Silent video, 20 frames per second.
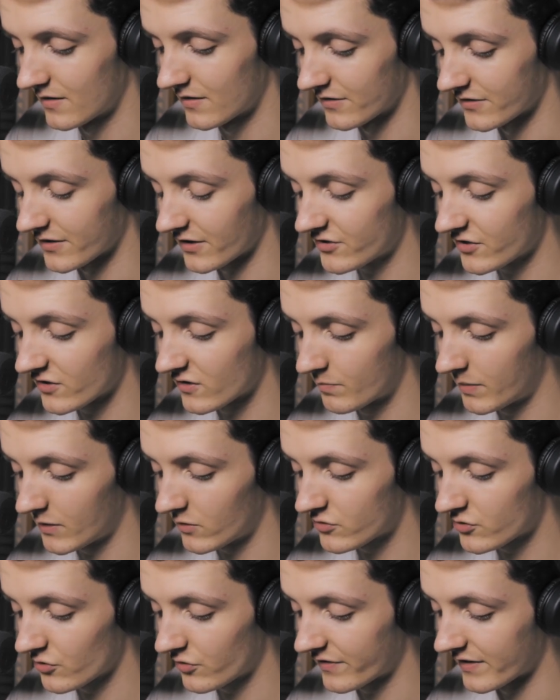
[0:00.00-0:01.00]
Such a
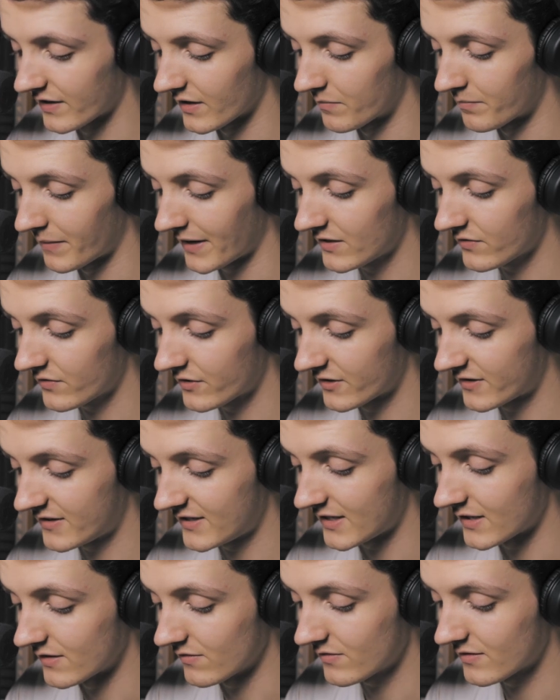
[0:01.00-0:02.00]
spiritual seer might have
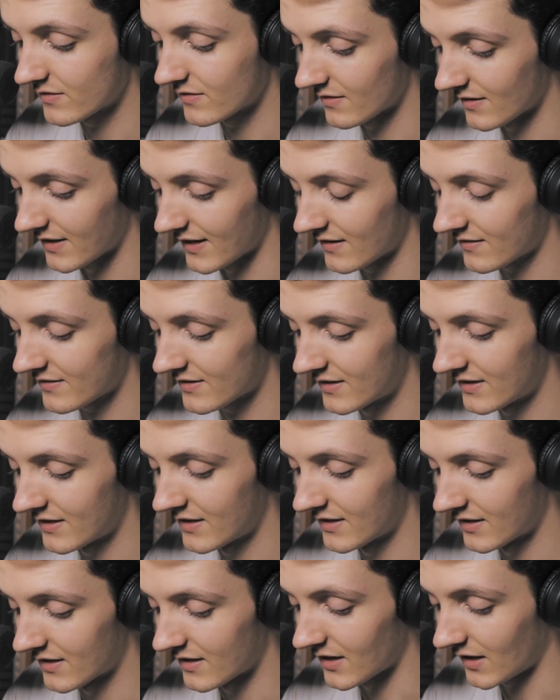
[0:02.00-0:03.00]
conceived that,
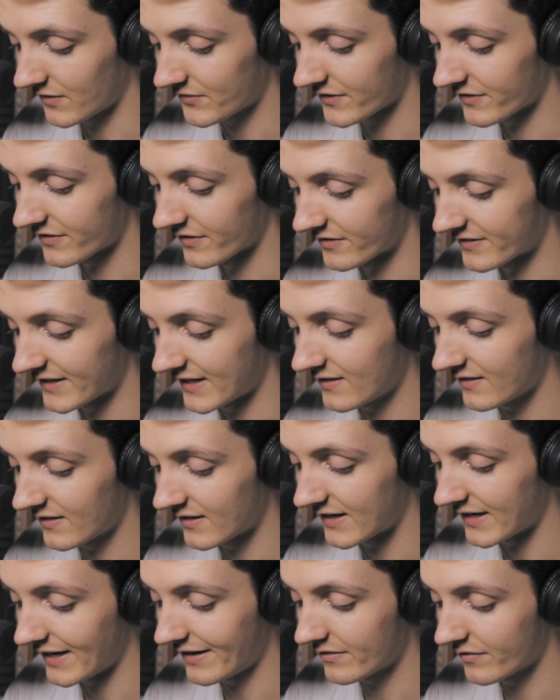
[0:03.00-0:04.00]
after sustaining
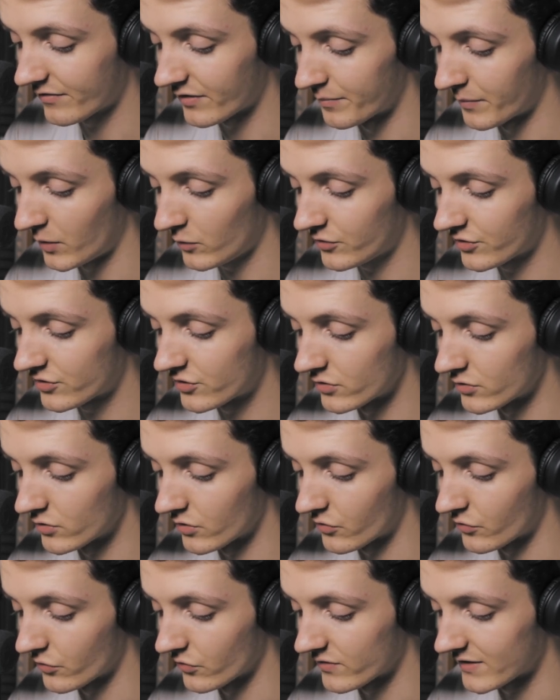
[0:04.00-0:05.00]
the gaze of the
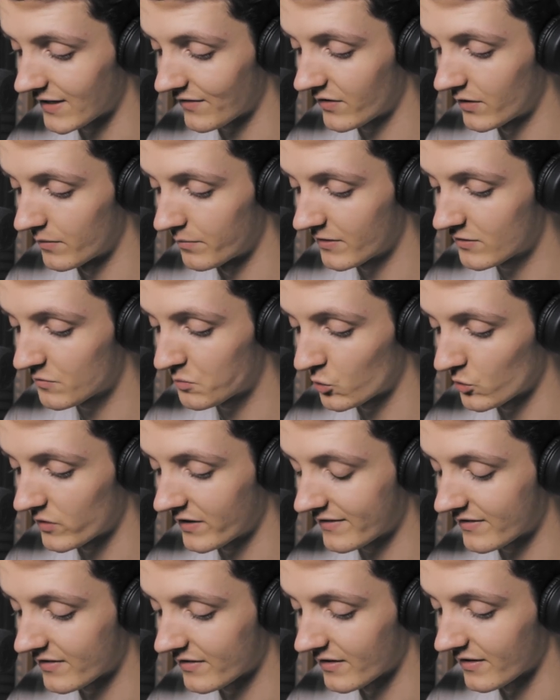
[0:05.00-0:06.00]
multitude through 7 miserable
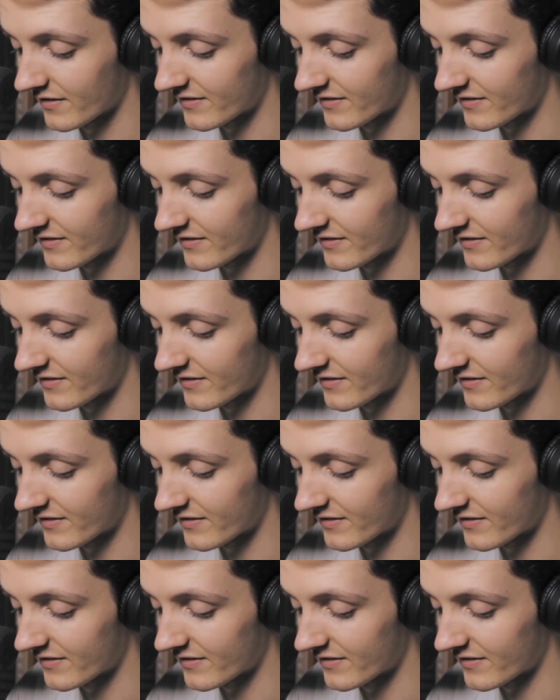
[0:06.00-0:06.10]
years of